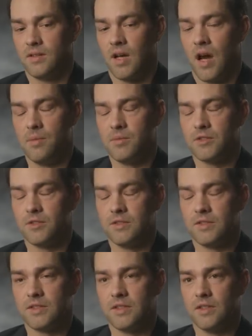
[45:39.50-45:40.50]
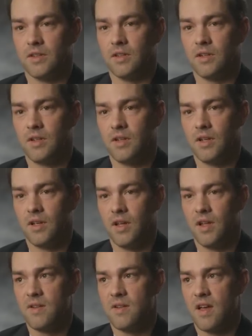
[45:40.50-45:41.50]
time stood still,
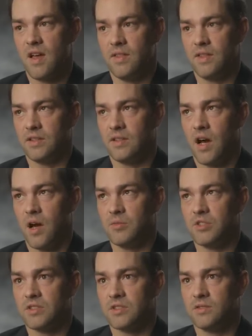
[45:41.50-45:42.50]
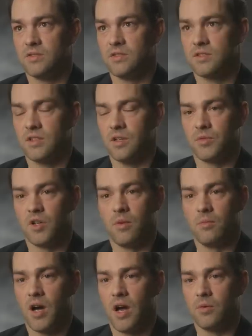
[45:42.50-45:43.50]
and then time just slipped
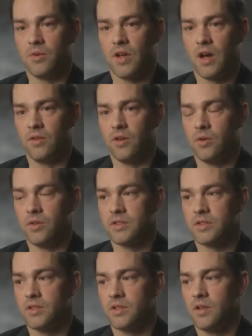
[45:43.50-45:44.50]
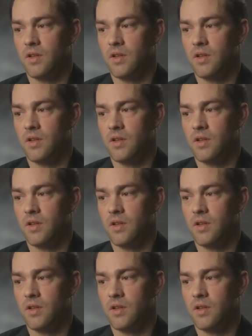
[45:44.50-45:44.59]
on by without notice.